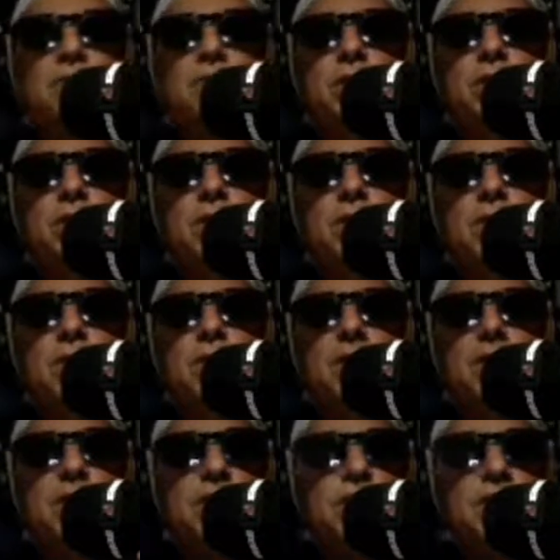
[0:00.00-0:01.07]
we can talk
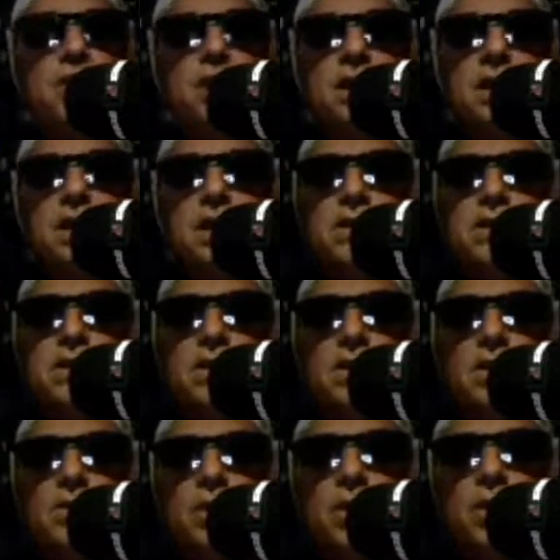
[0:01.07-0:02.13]
about new things and
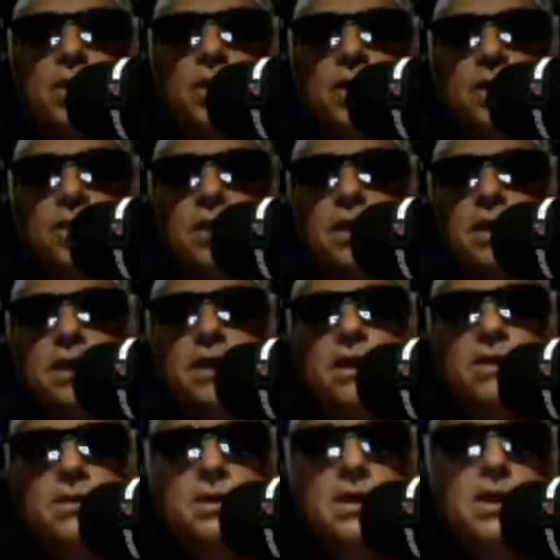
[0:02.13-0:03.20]
talk about great
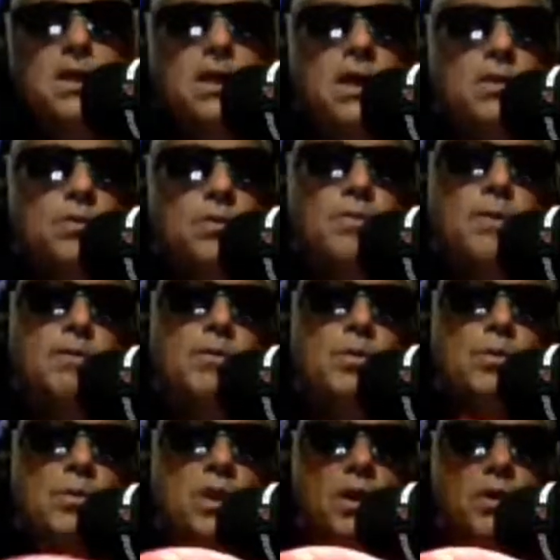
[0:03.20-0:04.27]
things. And
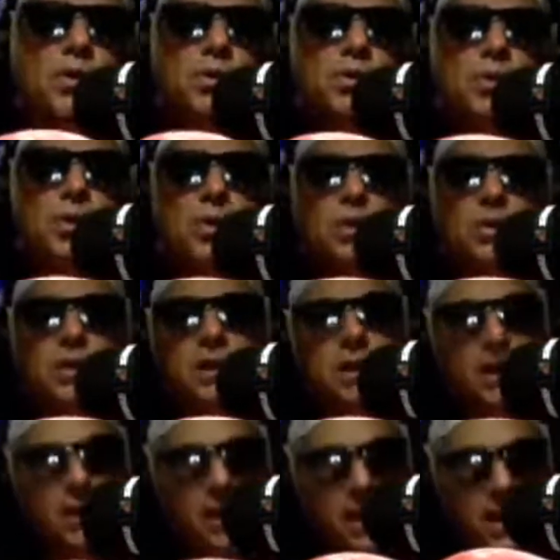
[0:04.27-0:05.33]
remember, we hold the world in
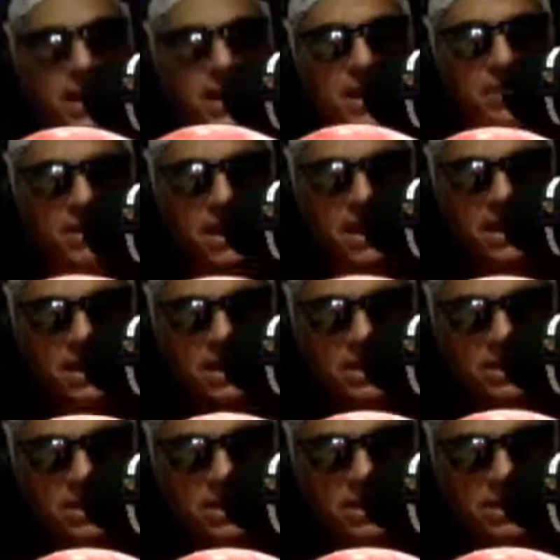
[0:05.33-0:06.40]
our hand,
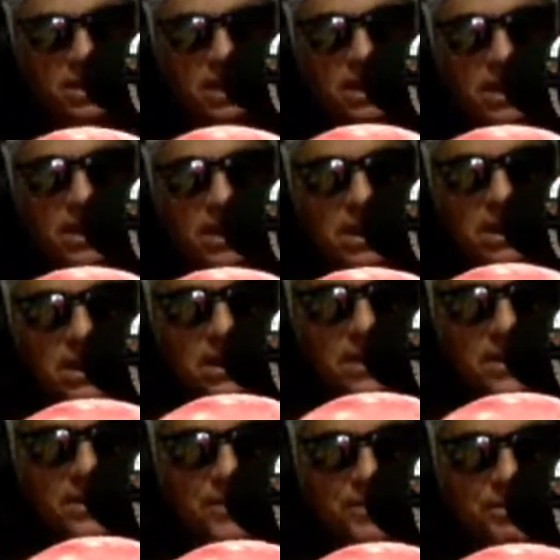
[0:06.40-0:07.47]
man. And,
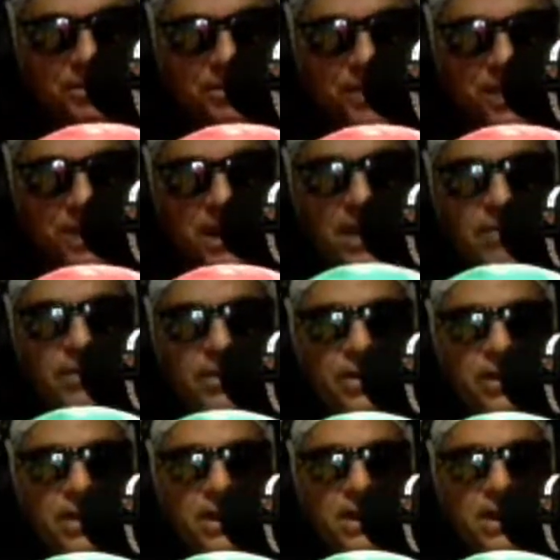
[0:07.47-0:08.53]
um,
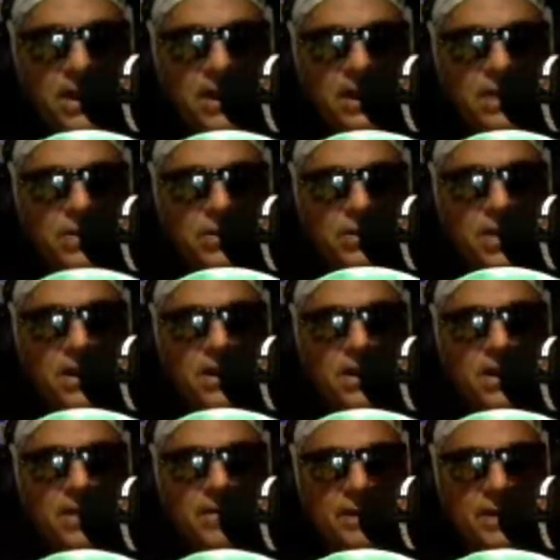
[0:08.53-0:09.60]
everything is right at
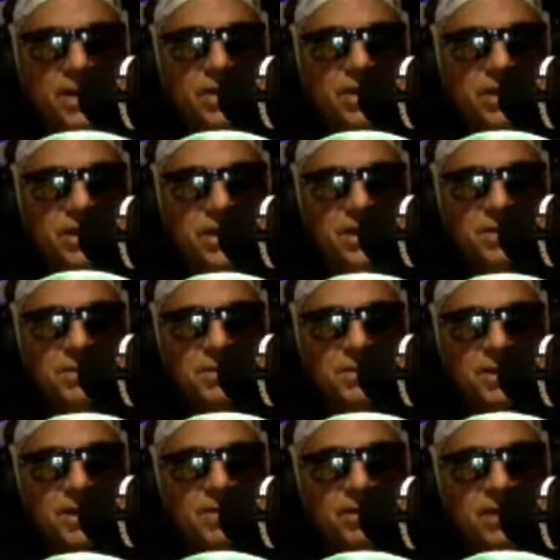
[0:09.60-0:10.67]
our fingertips.
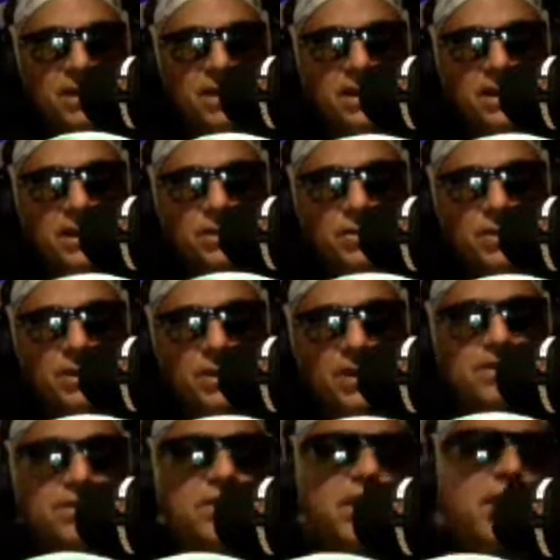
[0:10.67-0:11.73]
Everything is within
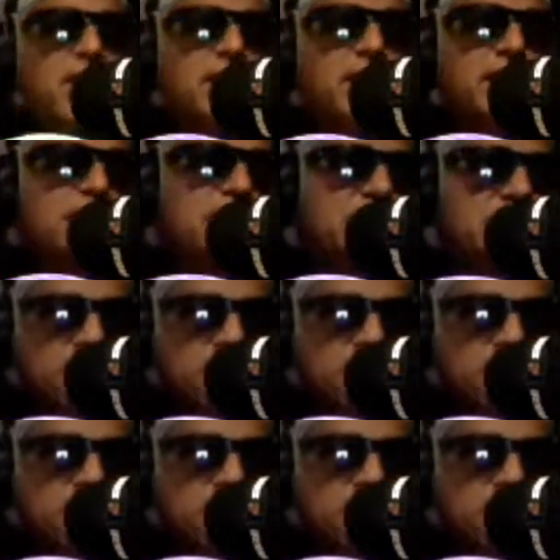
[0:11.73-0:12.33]
inside each and